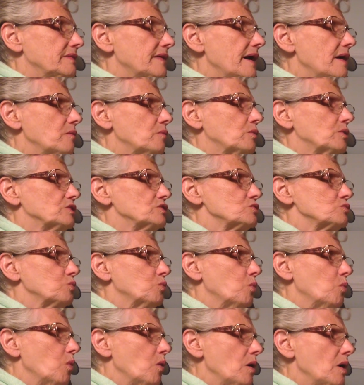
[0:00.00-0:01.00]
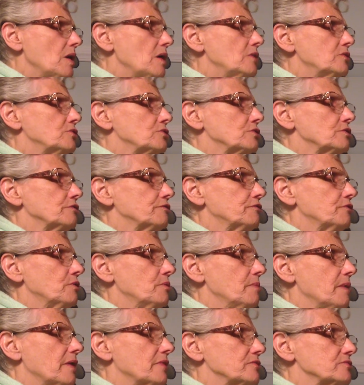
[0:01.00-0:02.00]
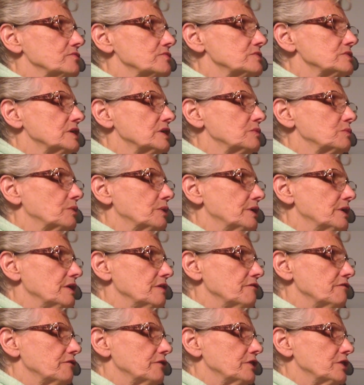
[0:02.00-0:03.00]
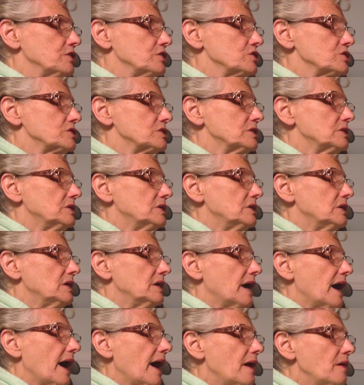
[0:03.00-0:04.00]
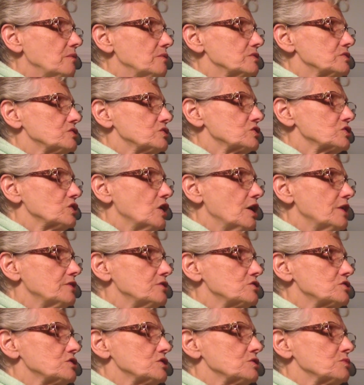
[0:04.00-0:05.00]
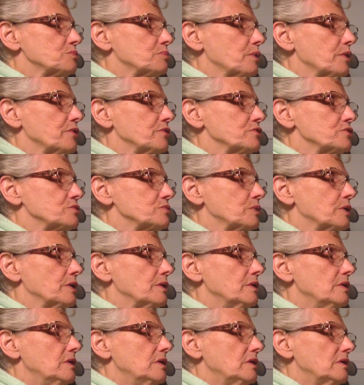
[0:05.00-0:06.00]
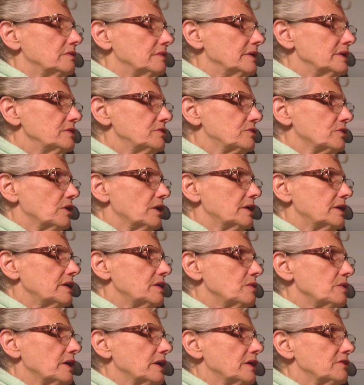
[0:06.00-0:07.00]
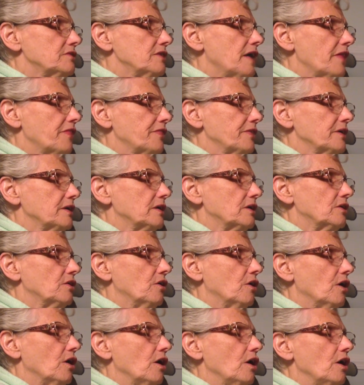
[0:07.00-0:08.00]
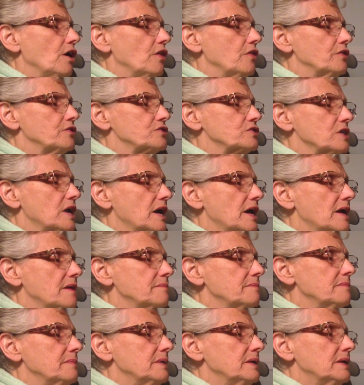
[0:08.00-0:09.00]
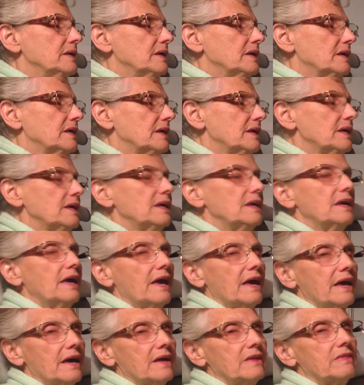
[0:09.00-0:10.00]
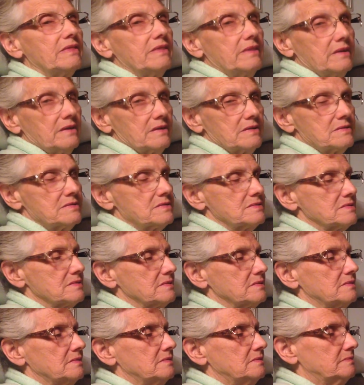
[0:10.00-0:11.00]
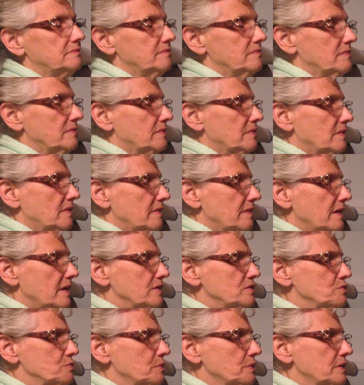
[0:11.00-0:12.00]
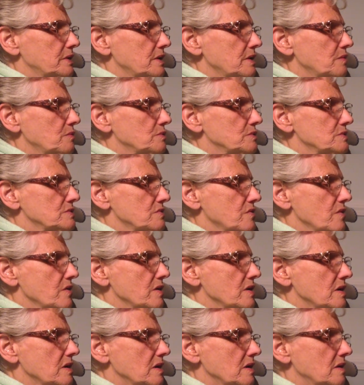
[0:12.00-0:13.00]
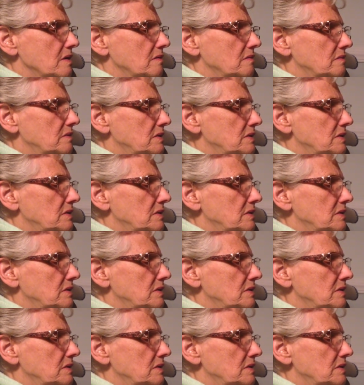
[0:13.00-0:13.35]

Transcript: That was wonderful, Mother said when he finished. How astonished his brothers were. They thought he had nothing, and all the time he had this. That's what he was thinking.